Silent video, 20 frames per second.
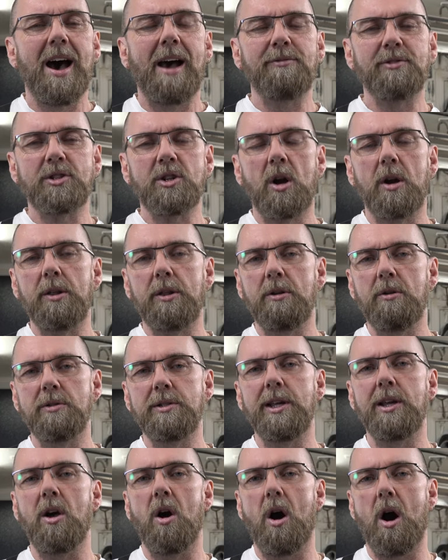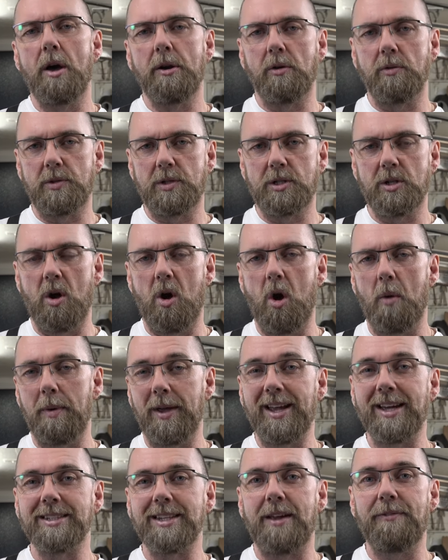I've started using auto
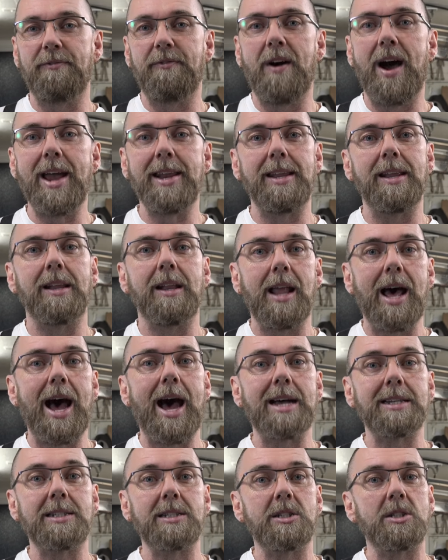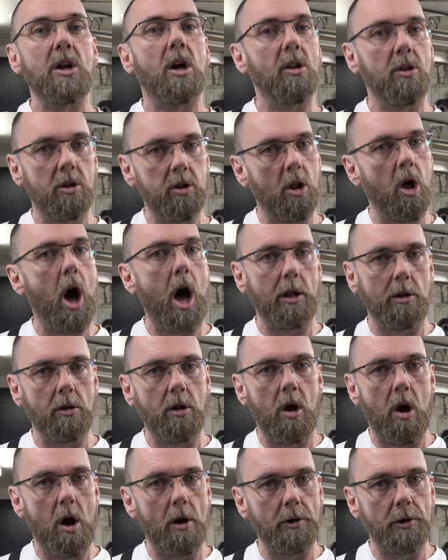because I find it lasts a lot
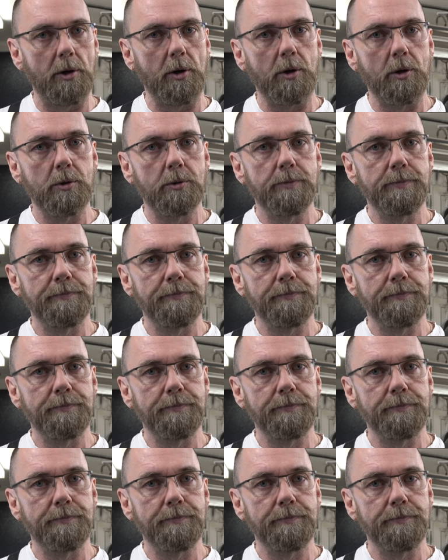longer.